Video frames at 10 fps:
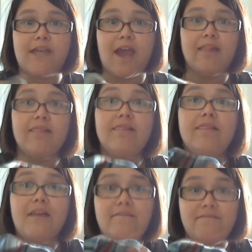I
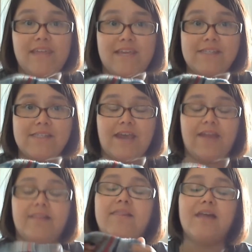love these.
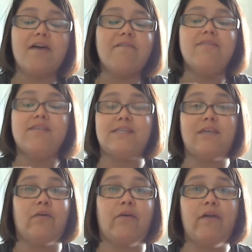I love this
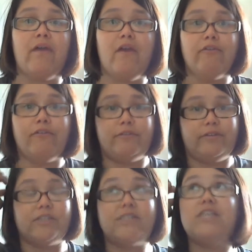heel,
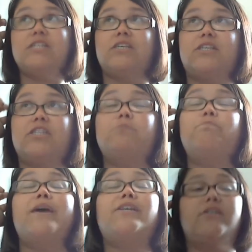
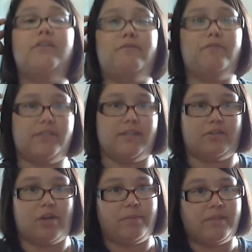especially for
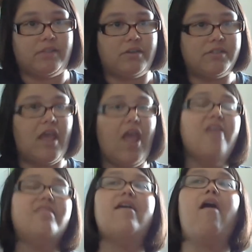self-striping socks.
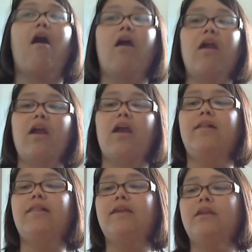They are
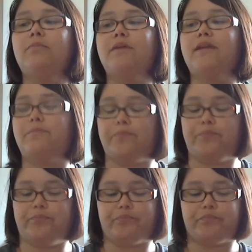a little bit,
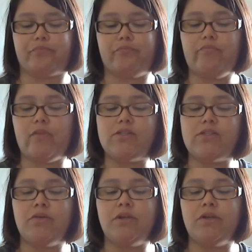
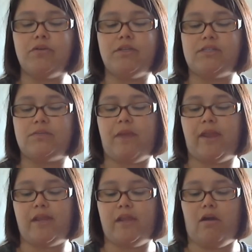so I noticed,
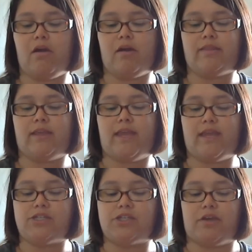depending on the
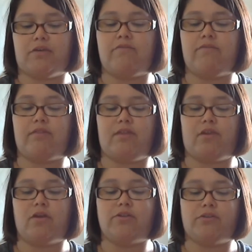gauge of the
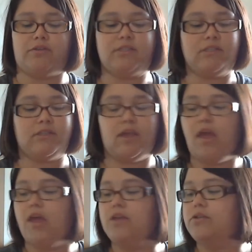yarn. So
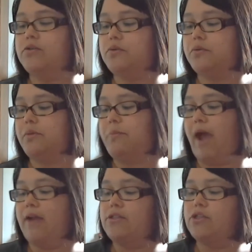the
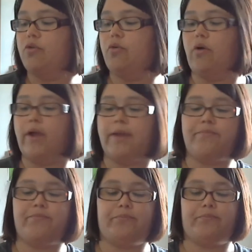Patton's Croix,
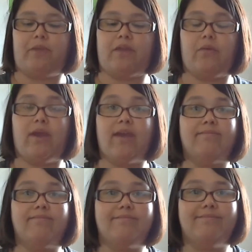by the
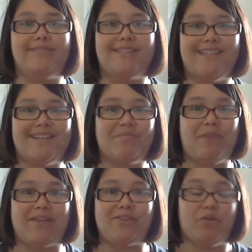way, it's knit in
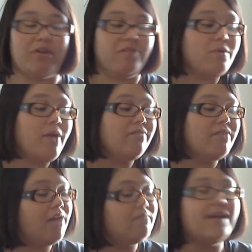Patton's Croix. If you have
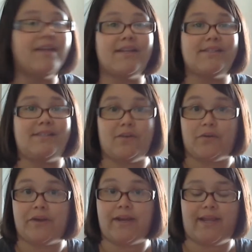not recognized it
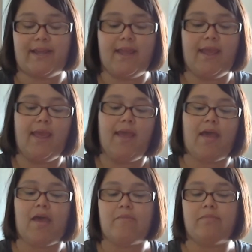already,
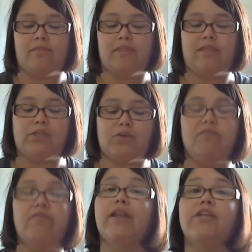this you
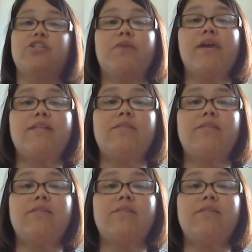can find at Joann's,